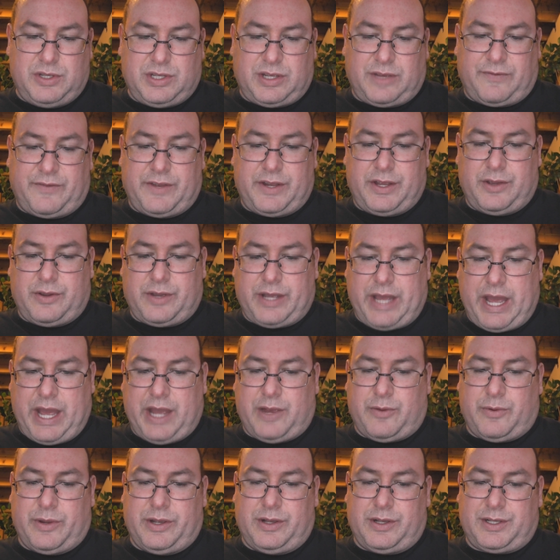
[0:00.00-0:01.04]
music video,
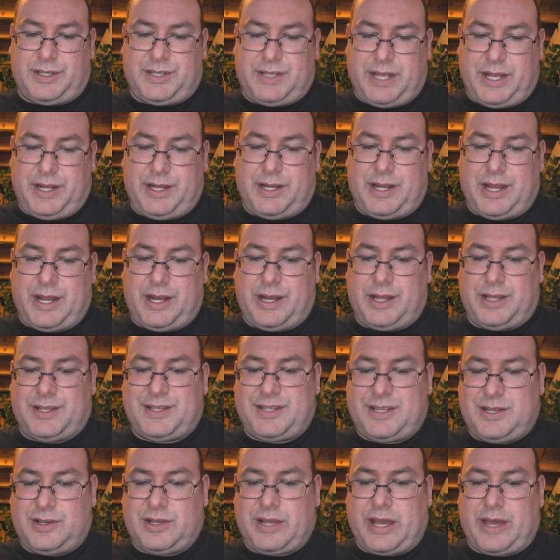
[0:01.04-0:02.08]
gag reel, extended ending,
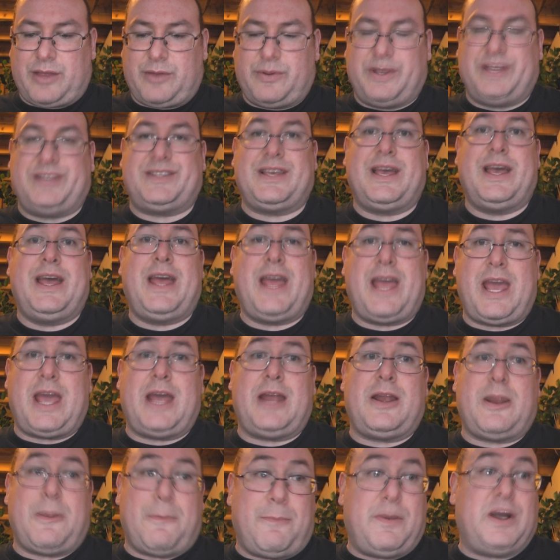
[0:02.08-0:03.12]
still galleries,
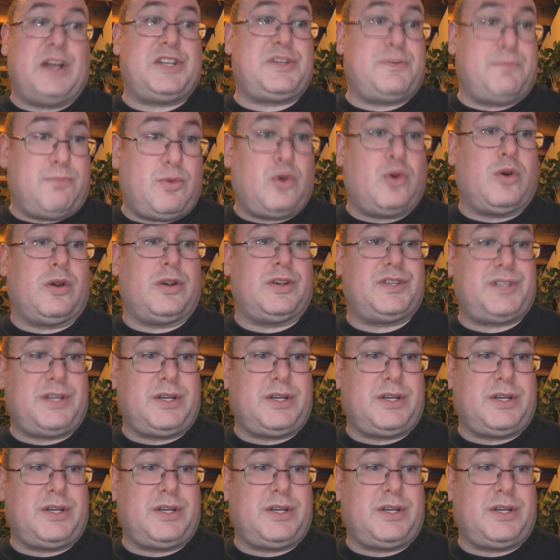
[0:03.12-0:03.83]
and much more.